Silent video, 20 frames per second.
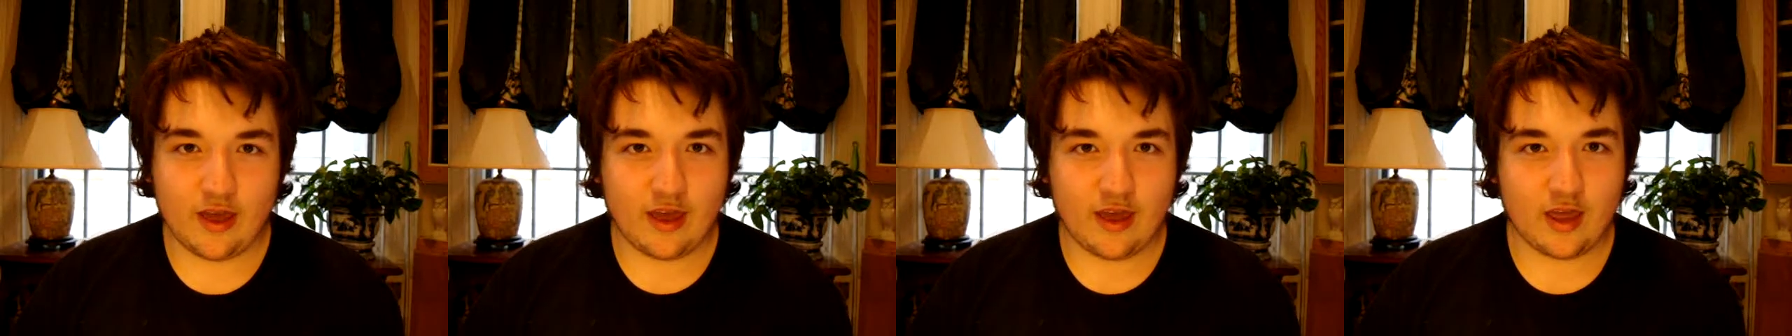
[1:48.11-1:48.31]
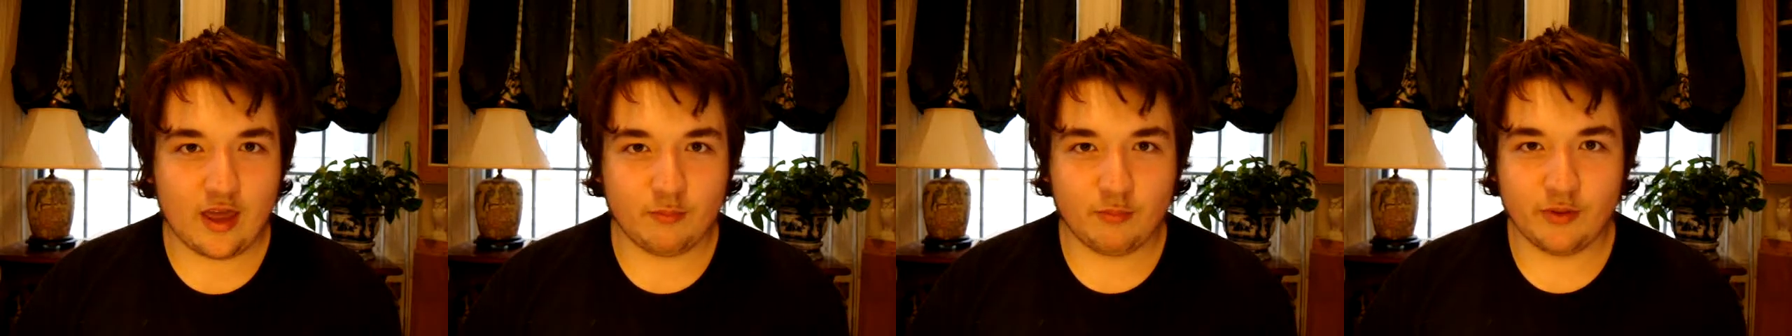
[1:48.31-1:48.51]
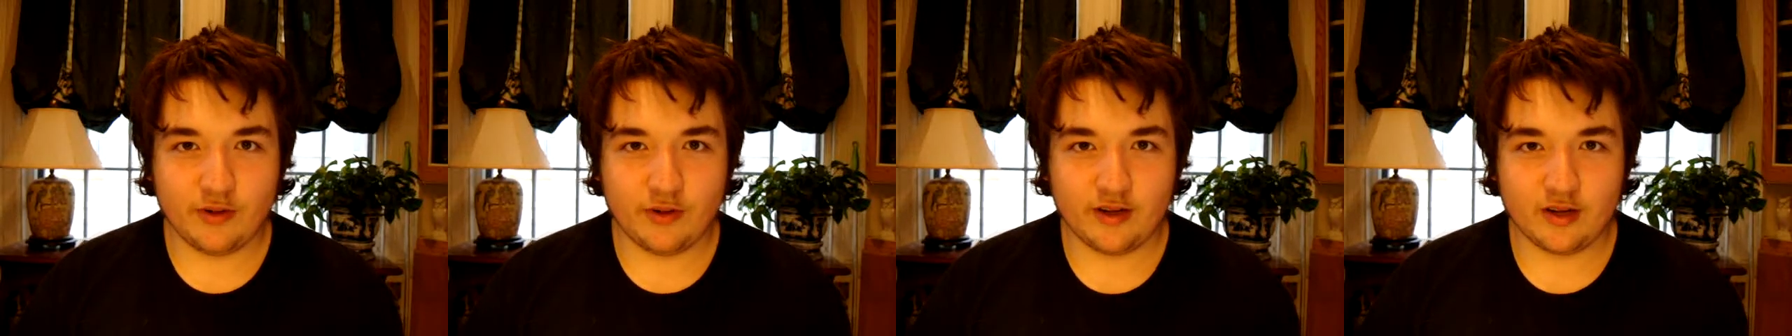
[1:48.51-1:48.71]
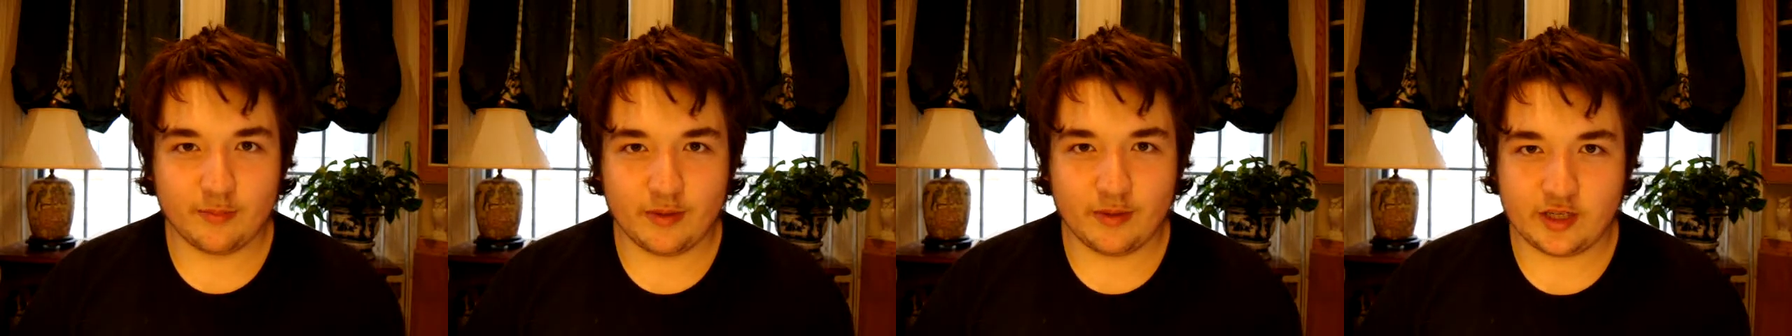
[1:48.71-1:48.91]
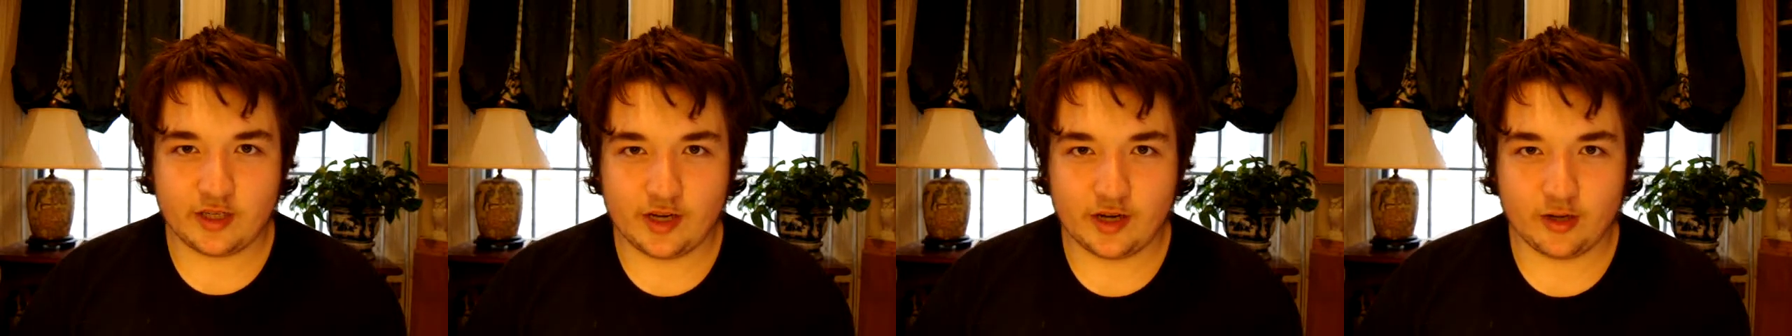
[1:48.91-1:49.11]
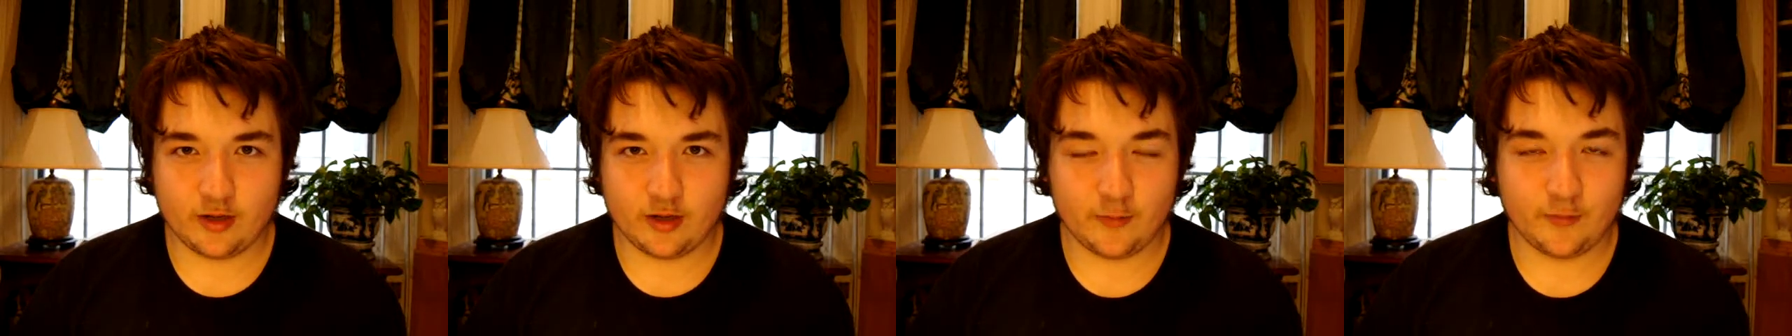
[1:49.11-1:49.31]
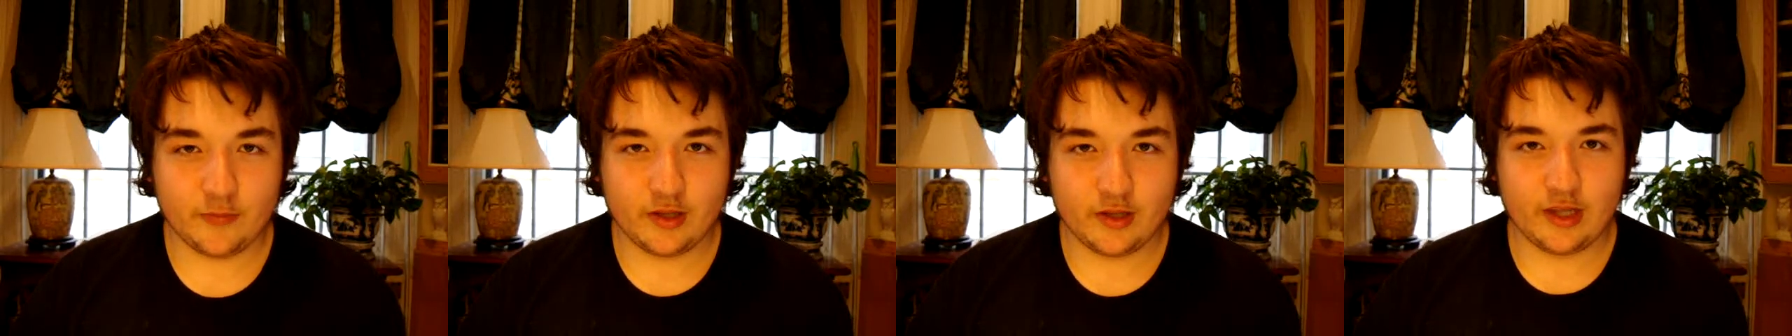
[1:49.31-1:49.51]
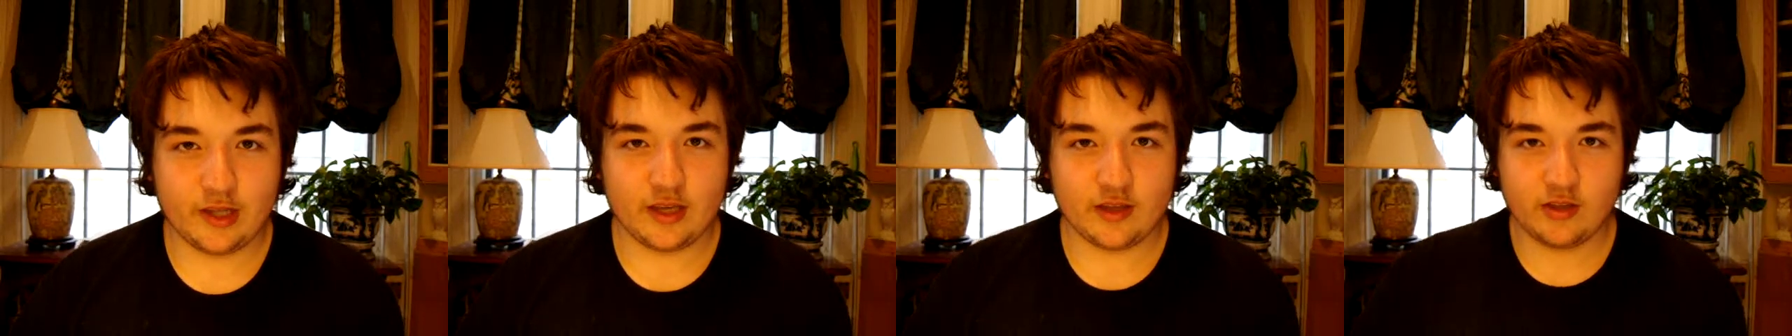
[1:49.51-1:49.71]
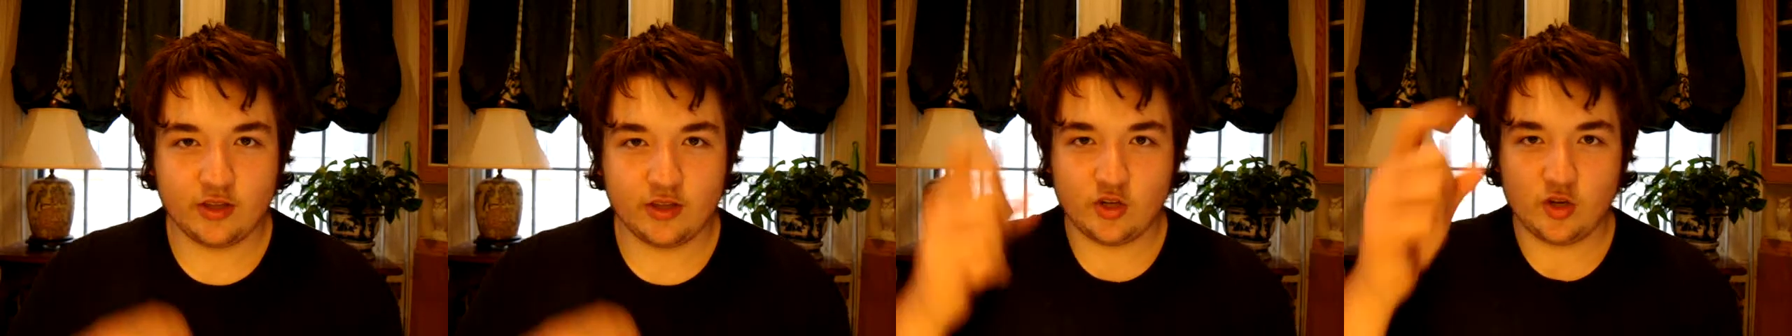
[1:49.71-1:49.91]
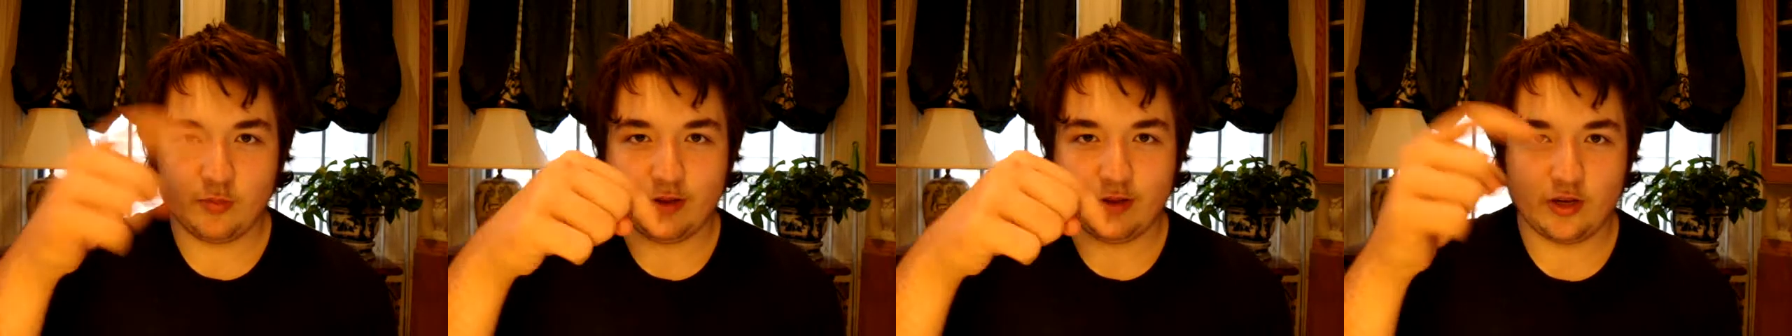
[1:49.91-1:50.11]
and put it on my channel. Link in the
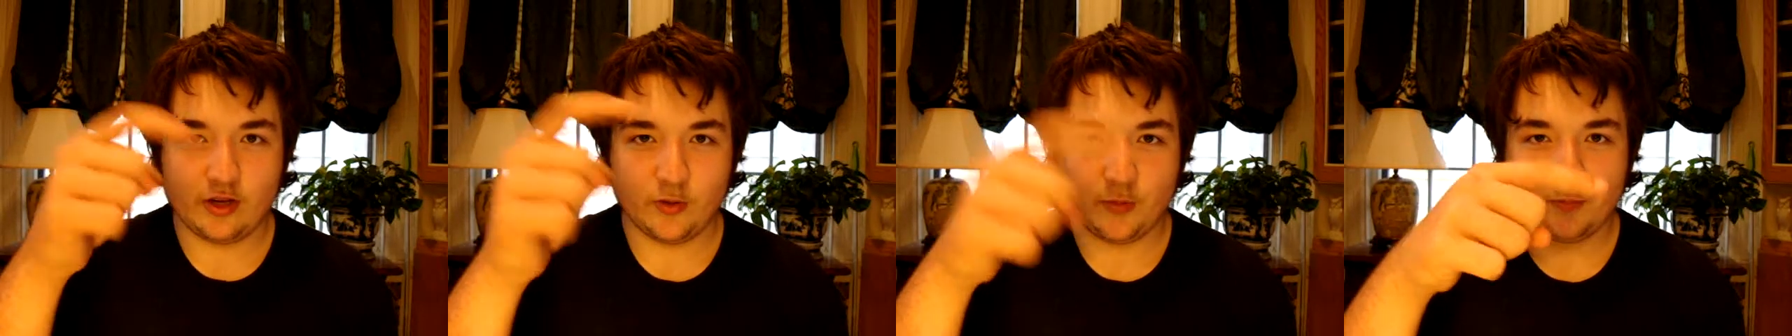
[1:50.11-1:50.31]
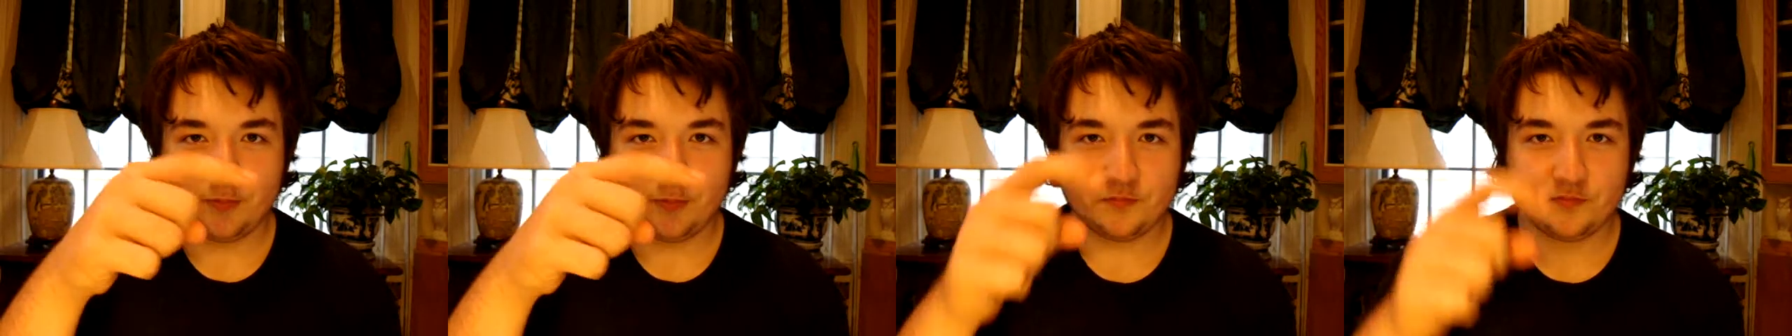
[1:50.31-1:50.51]
doobly-doo.